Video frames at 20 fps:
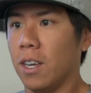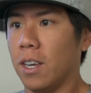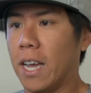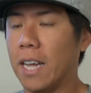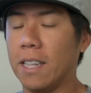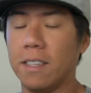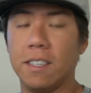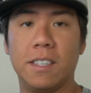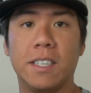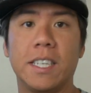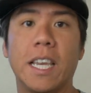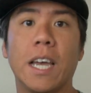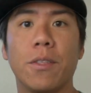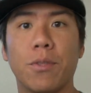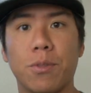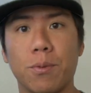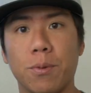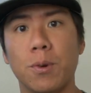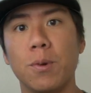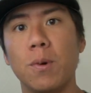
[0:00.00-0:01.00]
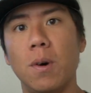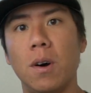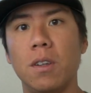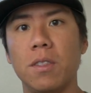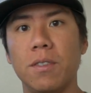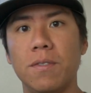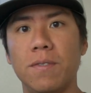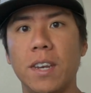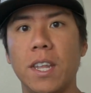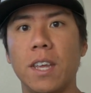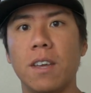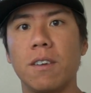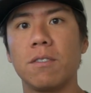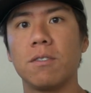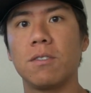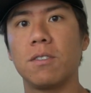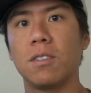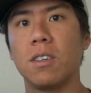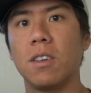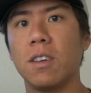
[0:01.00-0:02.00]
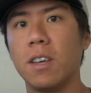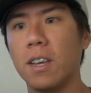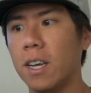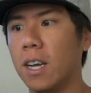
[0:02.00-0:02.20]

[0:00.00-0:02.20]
at least get through all the videos,